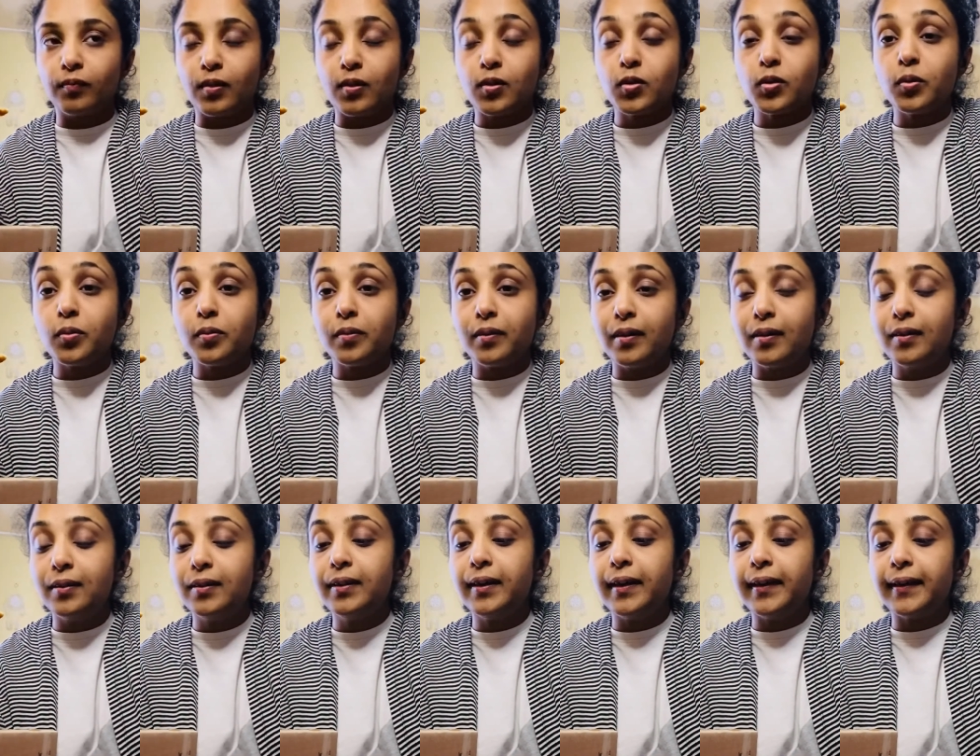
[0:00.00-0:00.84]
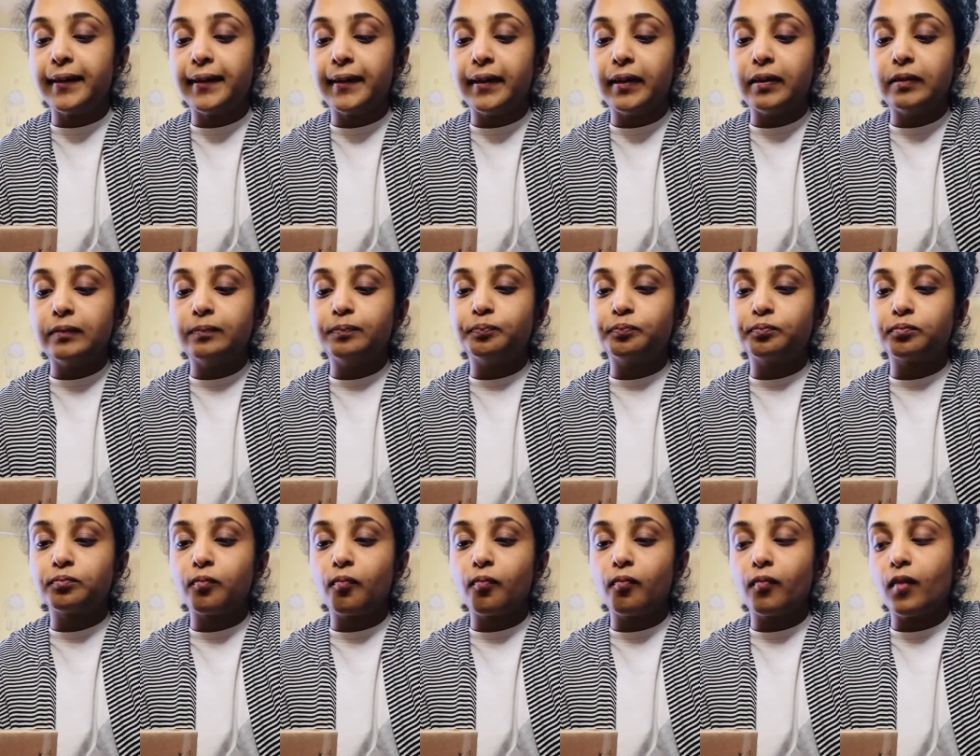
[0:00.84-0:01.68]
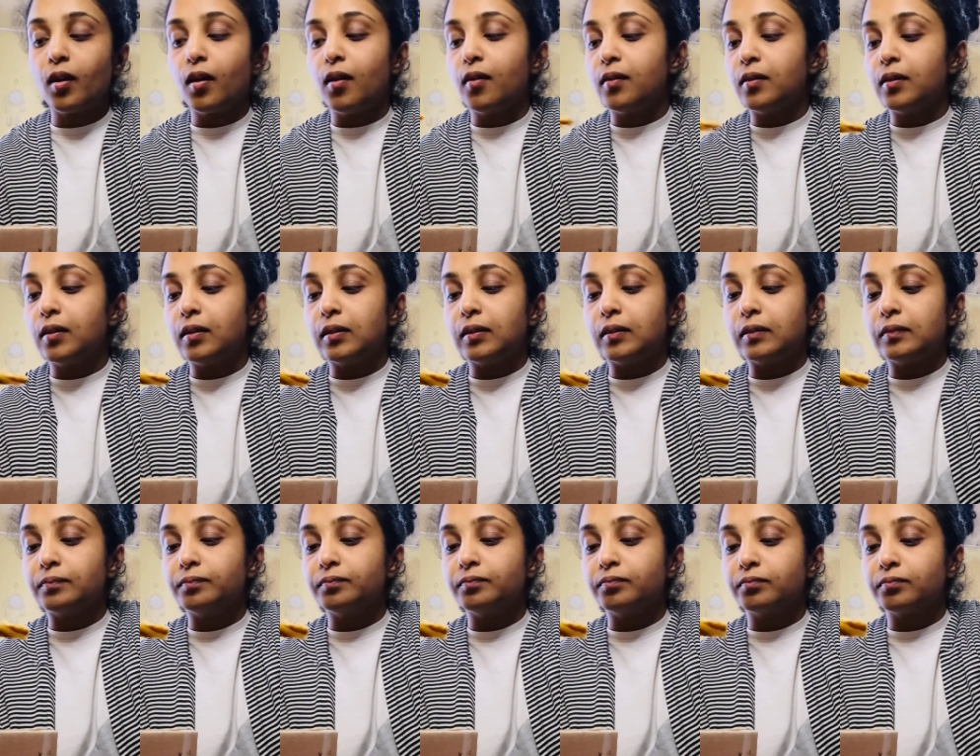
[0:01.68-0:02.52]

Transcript: so really I can um,